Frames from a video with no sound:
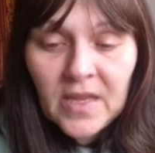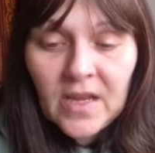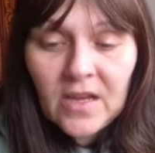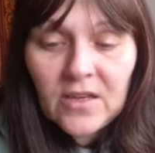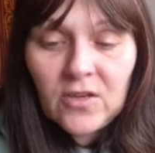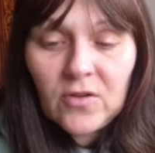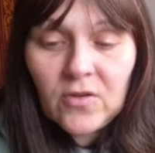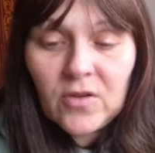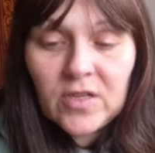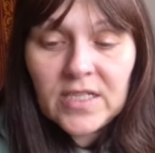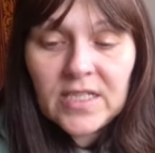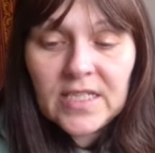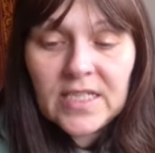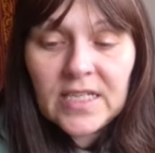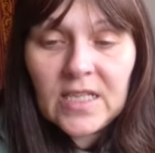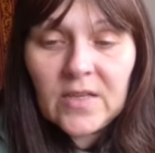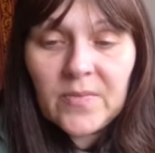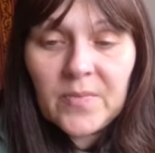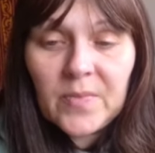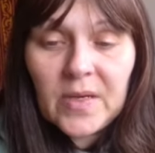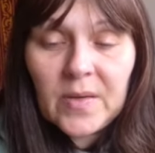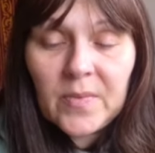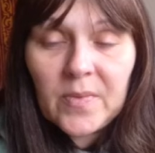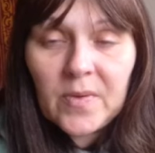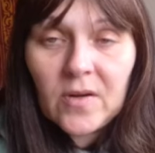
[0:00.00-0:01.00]
You can see that
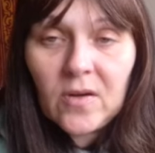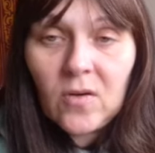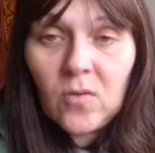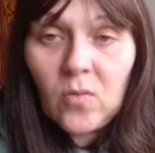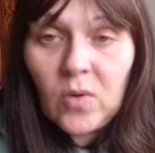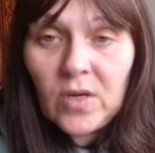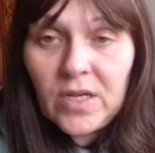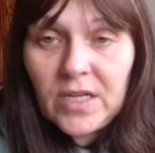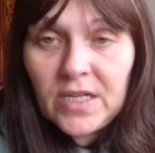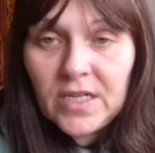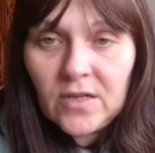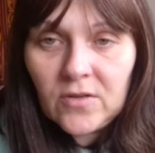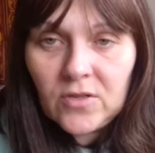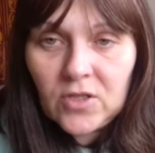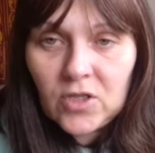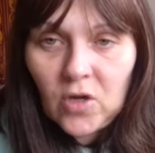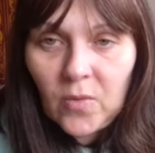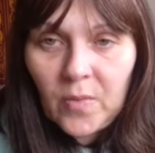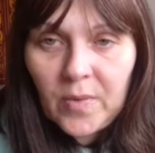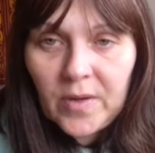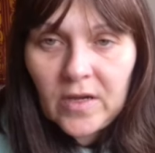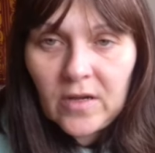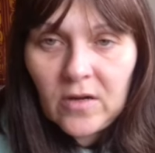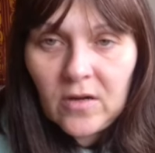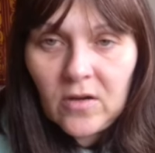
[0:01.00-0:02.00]
people are window
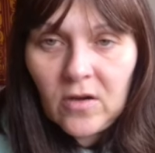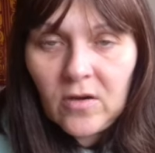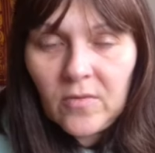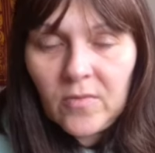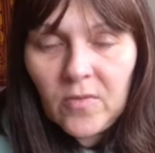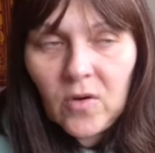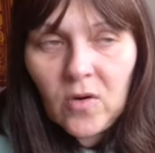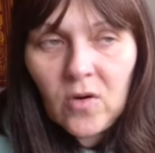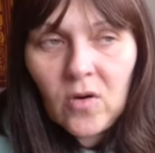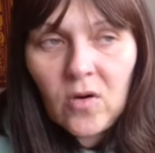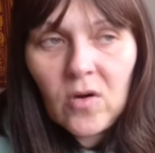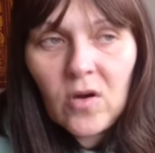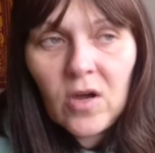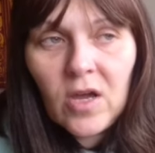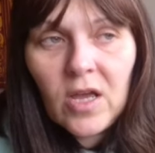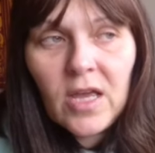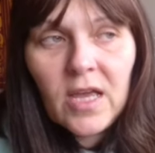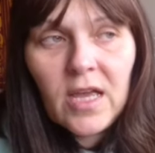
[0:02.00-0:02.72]
shopping a lot more